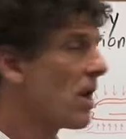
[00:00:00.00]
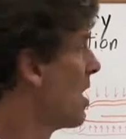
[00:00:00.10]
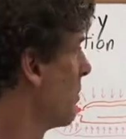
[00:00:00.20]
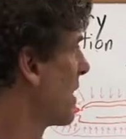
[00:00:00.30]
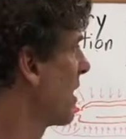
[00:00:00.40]

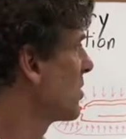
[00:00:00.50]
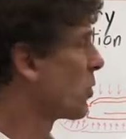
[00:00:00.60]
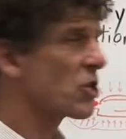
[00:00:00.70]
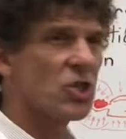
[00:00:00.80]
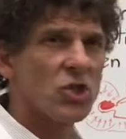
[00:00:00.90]
Because we're
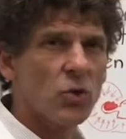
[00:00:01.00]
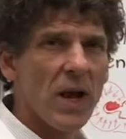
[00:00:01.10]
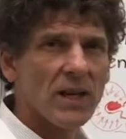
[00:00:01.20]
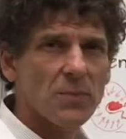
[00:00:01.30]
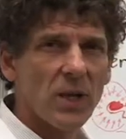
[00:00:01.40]

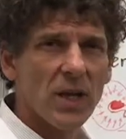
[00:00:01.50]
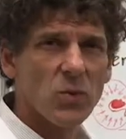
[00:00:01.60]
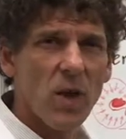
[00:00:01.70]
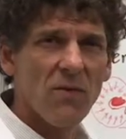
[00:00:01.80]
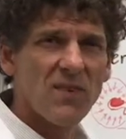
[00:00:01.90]
stressed, because
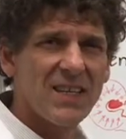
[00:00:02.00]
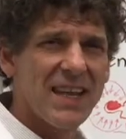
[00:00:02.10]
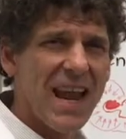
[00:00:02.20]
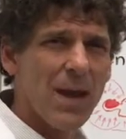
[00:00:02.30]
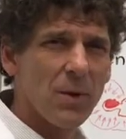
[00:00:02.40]
we have
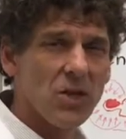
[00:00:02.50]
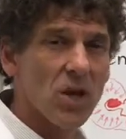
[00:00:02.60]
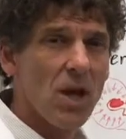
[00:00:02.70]
damage,